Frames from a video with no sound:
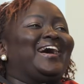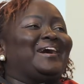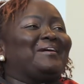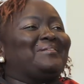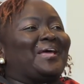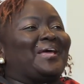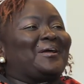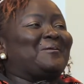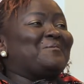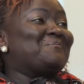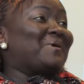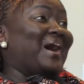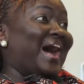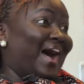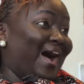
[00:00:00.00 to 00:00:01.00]
I'm like,
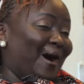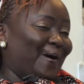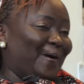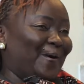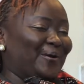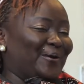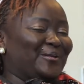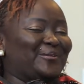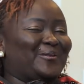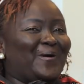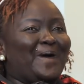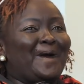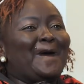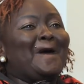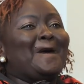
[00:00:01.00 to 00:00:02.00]
wow, you
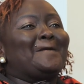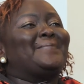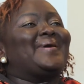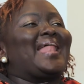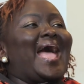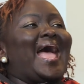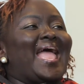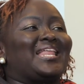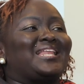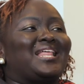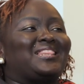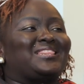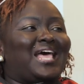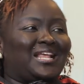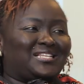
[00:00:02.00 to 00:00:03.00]
know. But
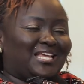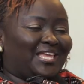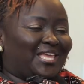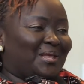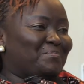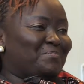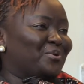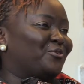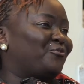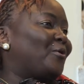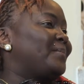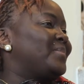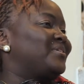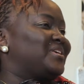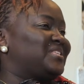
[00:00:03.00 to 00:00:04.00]
that again built for
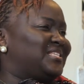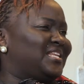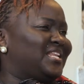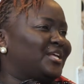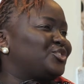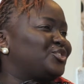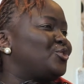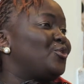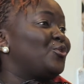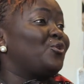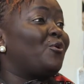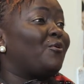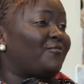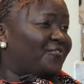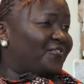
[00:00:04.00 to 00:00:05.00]
me resilience,
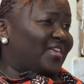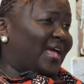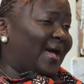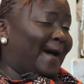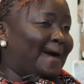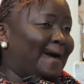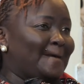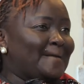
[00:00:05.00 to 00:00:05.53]
no fear.